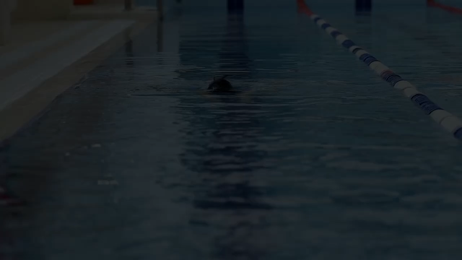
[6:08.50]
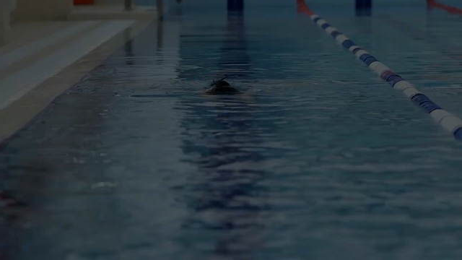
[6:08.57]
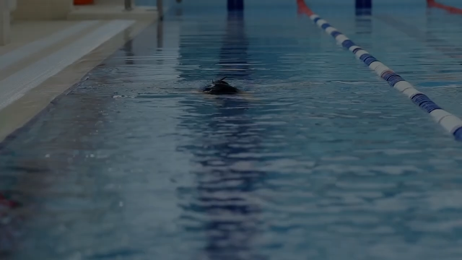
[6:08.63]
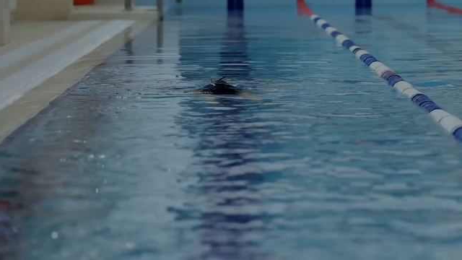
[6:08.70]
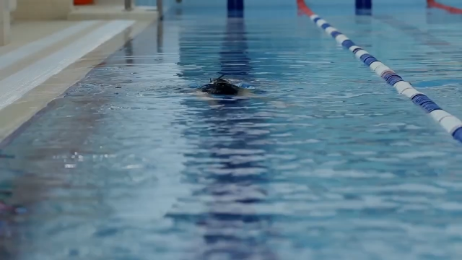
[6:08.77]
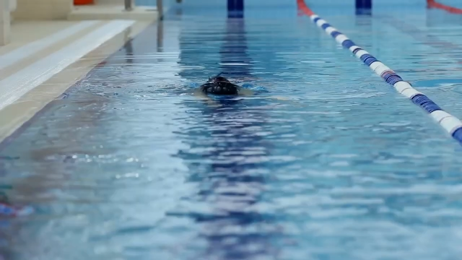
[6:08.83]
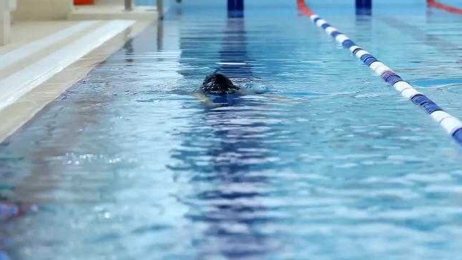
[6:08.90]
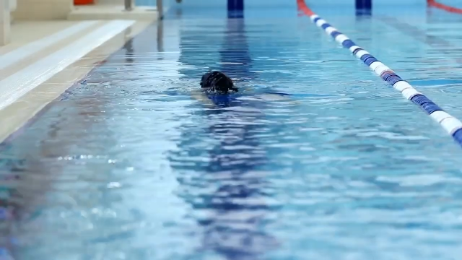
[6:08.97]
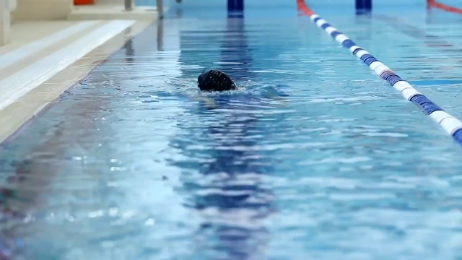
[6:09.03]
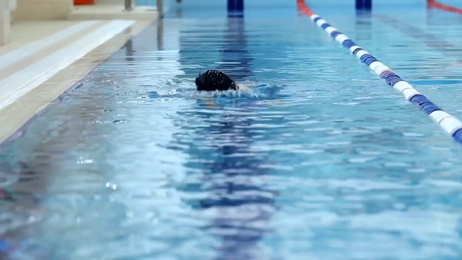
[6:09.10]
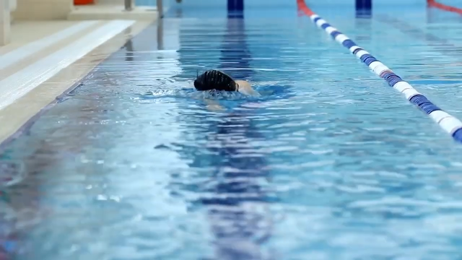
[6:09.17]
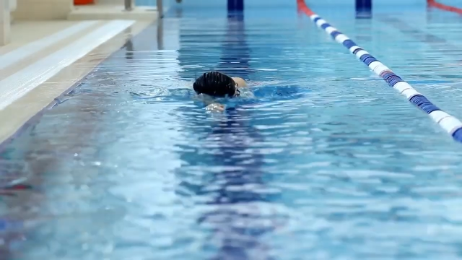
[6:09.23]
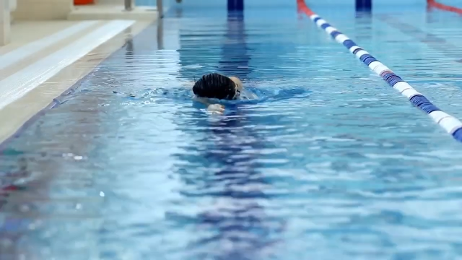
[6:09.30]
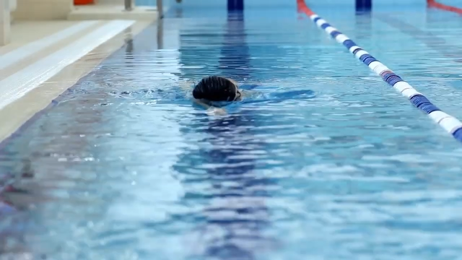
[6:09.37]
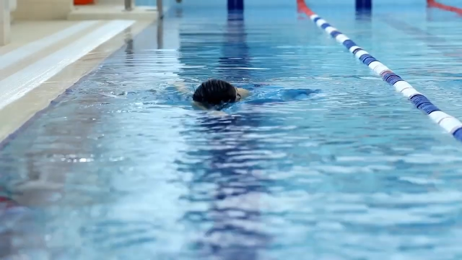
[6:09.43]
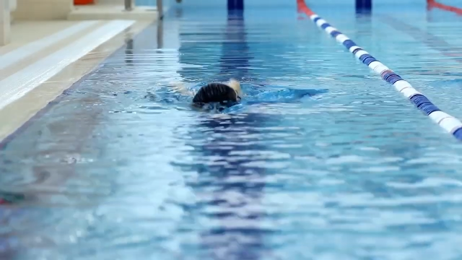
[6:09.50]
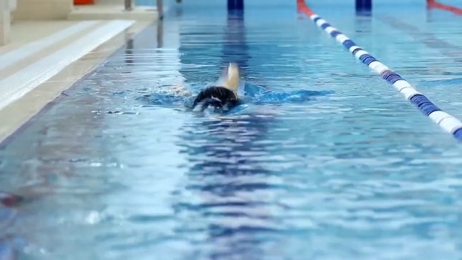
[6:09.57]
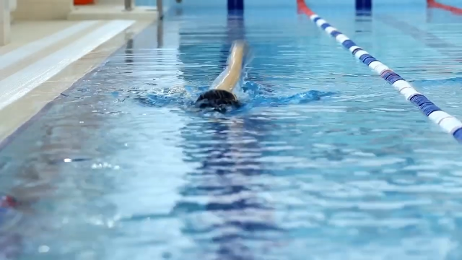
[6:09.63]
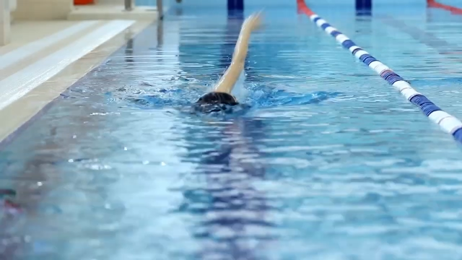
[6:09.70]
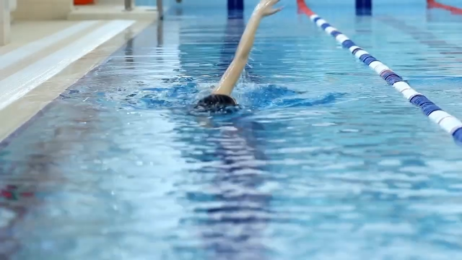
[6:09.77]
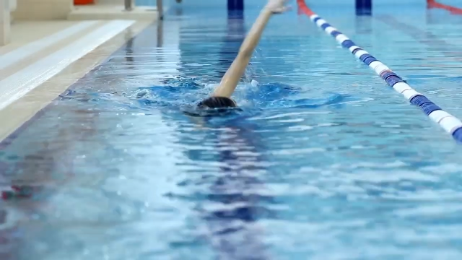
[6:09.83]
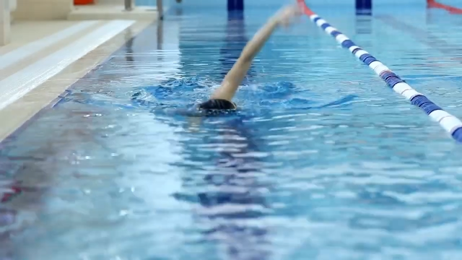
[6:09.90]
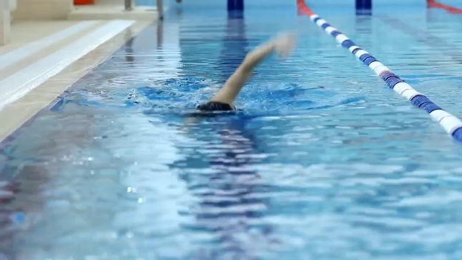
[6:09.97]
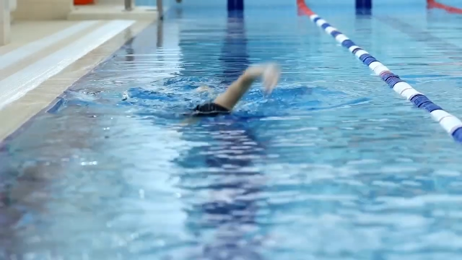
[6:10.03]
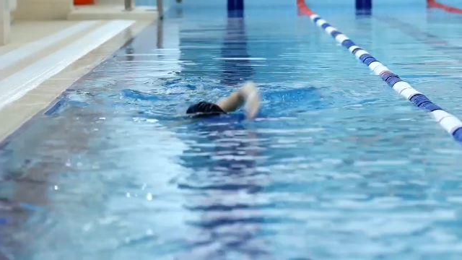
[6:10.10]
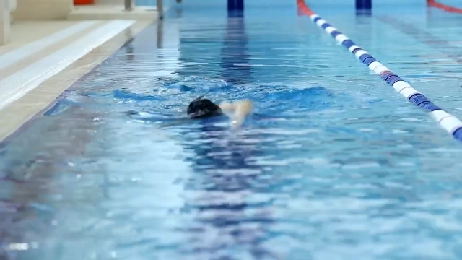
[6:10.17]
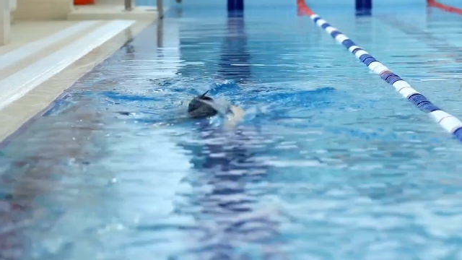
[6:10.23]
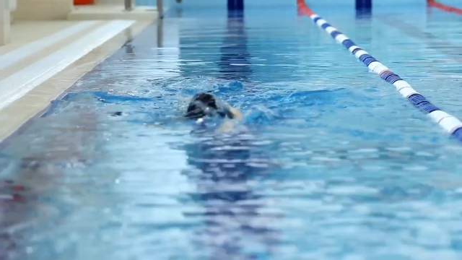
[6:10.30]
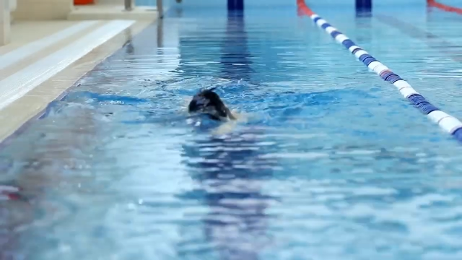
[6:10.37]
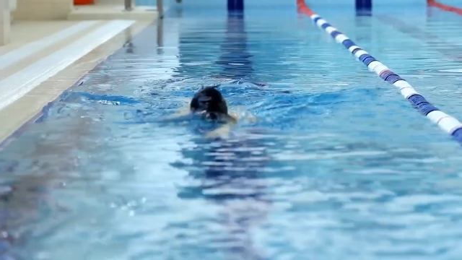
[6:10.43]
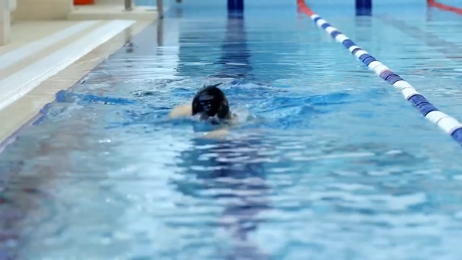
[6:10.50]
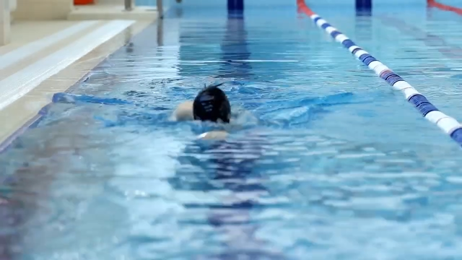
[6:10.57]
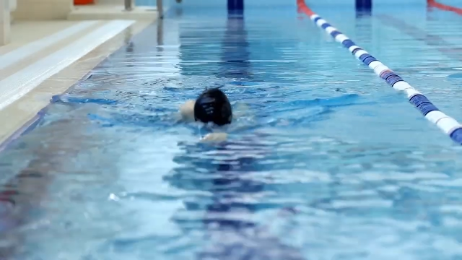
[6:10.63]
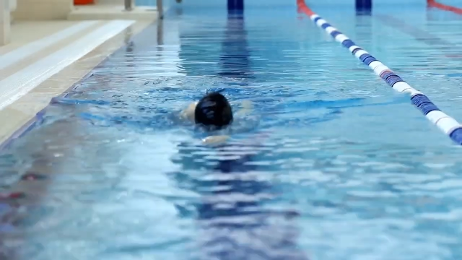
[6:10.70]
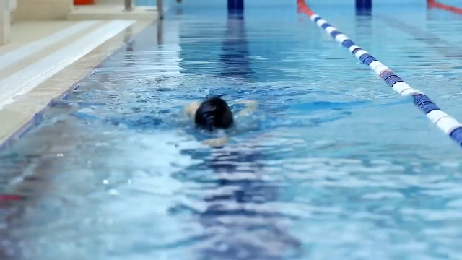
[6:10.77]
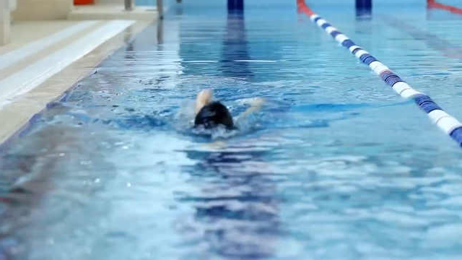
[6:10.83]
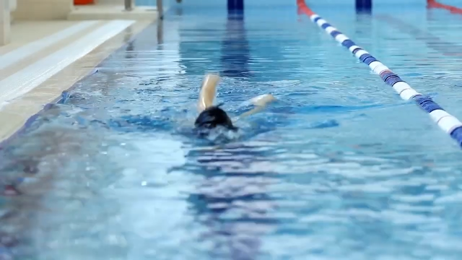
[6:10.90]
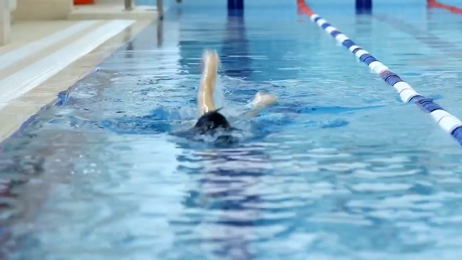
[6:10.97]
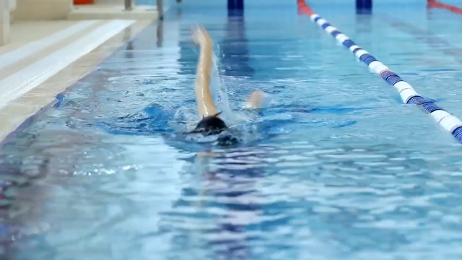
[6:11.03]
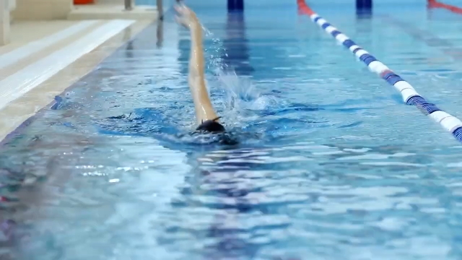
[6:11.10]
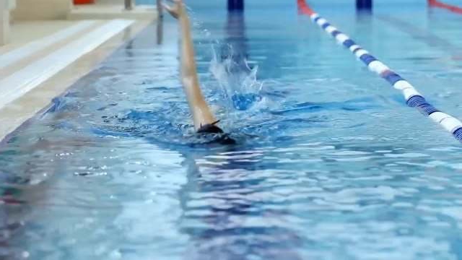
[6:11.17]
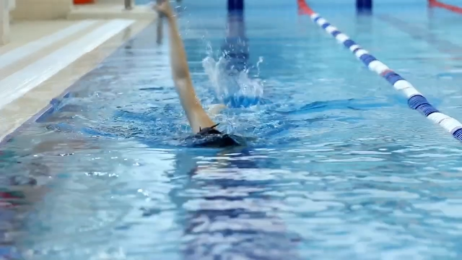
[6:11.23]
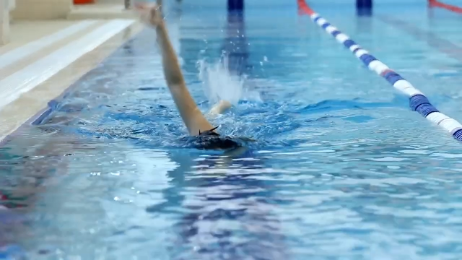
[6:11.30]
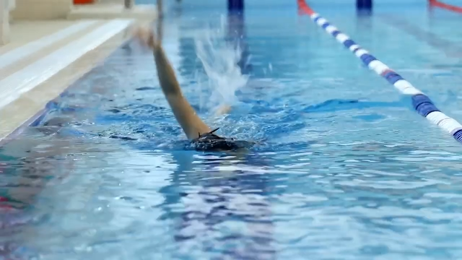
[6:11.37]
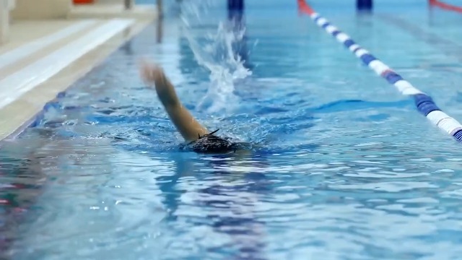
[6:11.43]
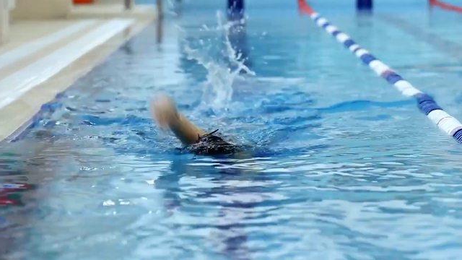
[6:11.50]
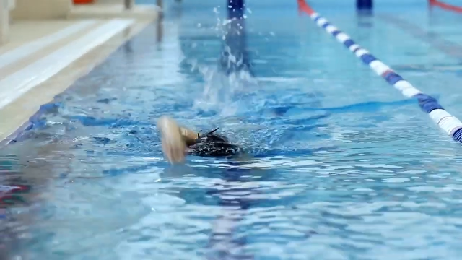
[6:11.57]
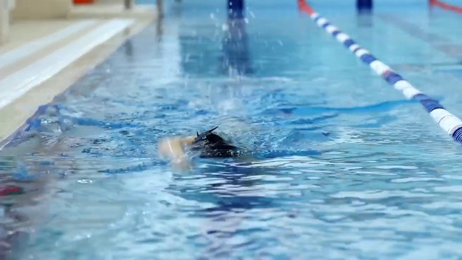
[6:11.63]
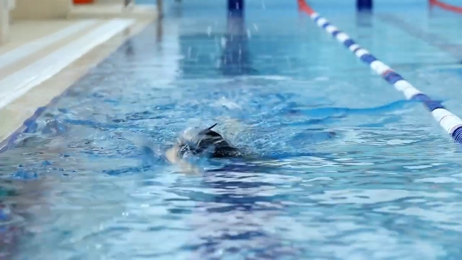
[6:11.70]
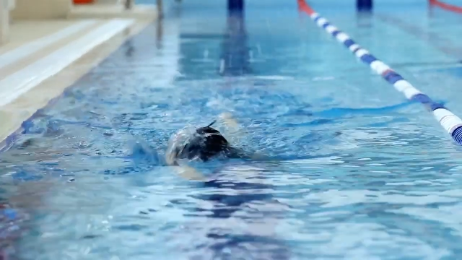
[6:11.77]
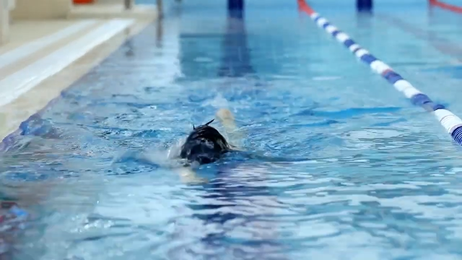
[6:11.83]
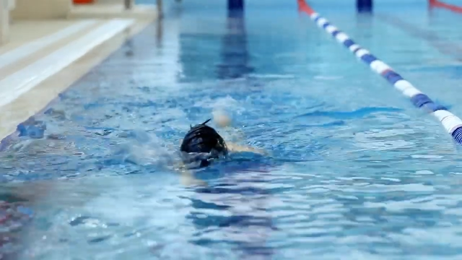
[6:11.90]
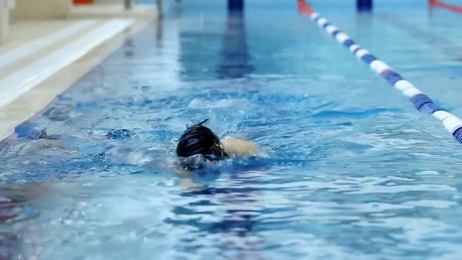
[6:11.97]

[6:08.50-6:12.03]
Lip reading: No face is visible, so there are no lips to read.